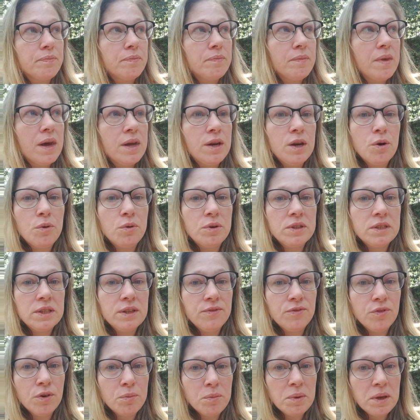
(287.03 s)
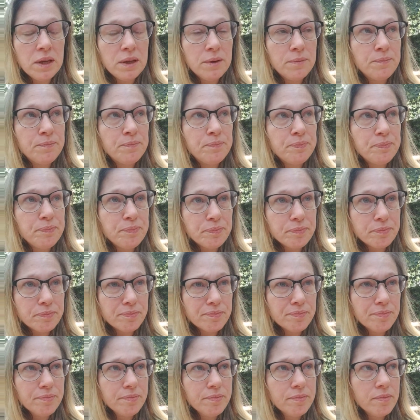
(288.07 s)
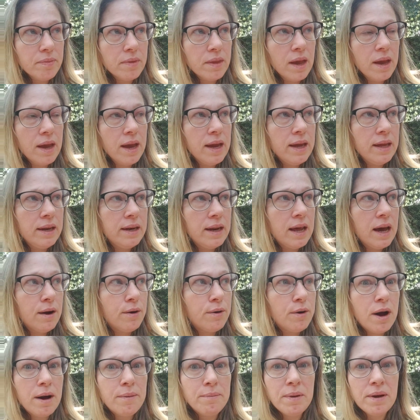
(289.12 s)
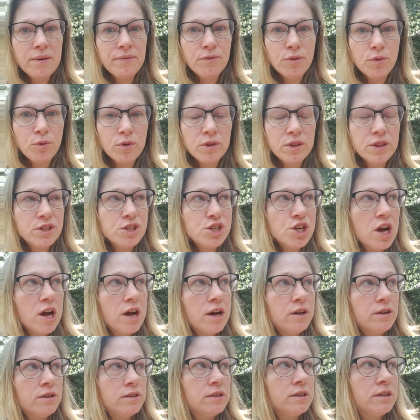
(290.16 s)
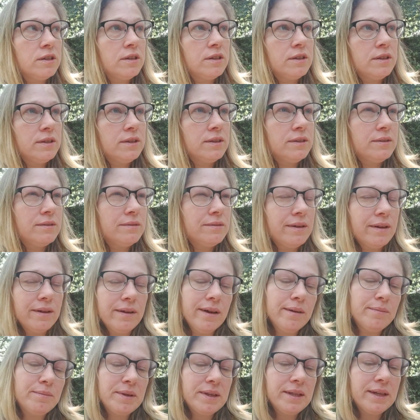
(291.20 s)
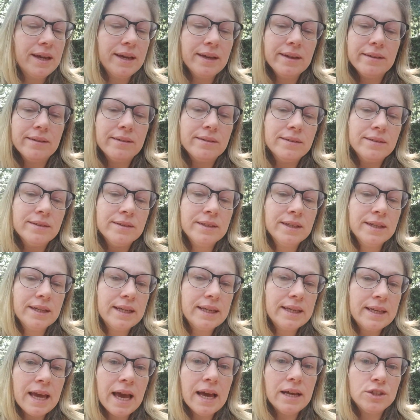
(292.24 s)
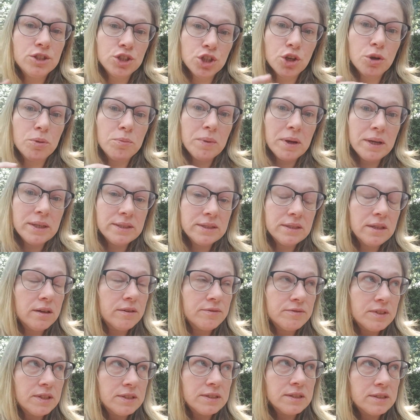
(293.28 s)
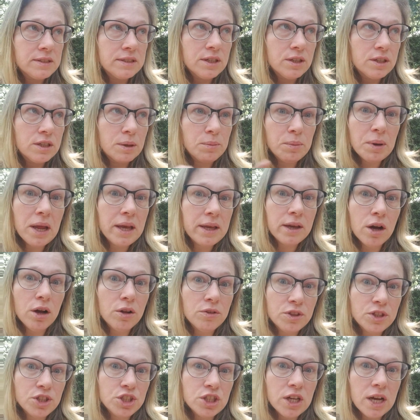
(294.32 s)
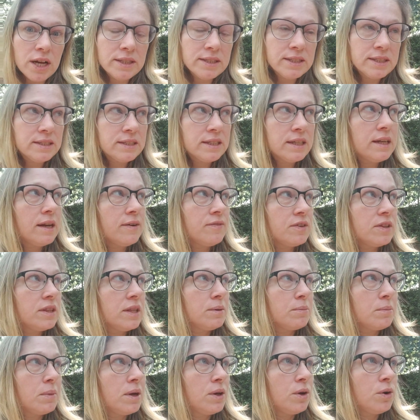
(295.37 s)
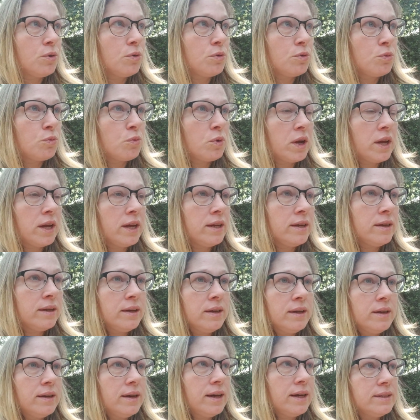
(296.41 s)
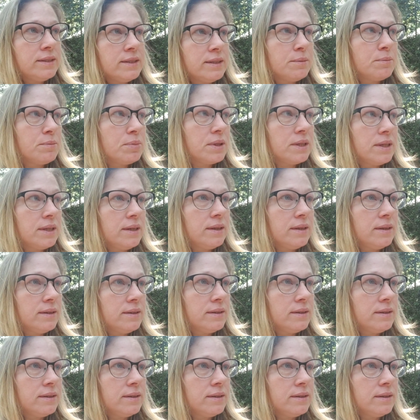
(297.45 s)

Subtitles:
I know it did for me. And now on my fourth child, I didn't catch her myself necessarily, but I called the shots and did everything my own way. I simply